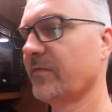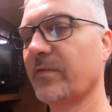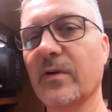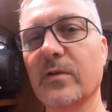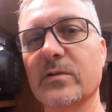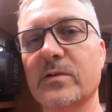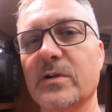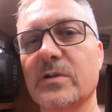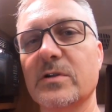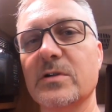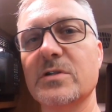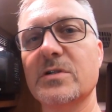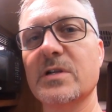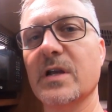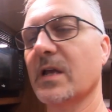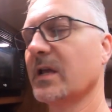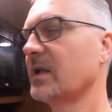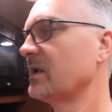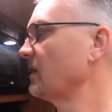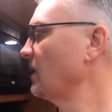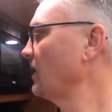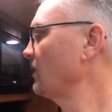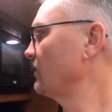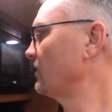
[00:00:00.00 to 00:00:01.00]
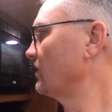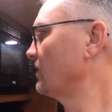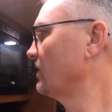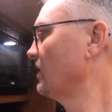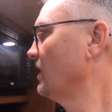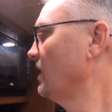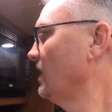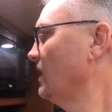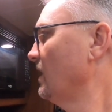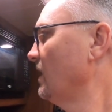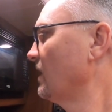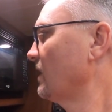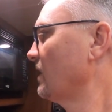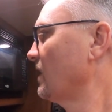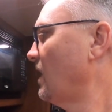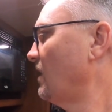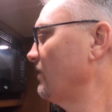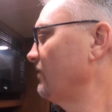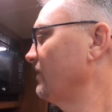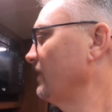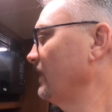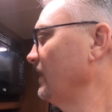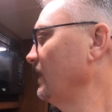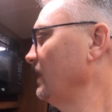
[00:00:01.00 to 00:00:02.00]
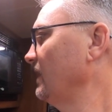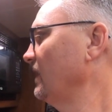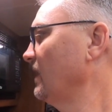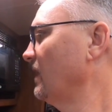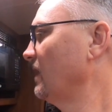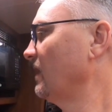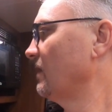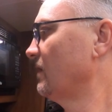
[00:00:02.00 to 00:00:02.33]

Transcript: filters and other coffee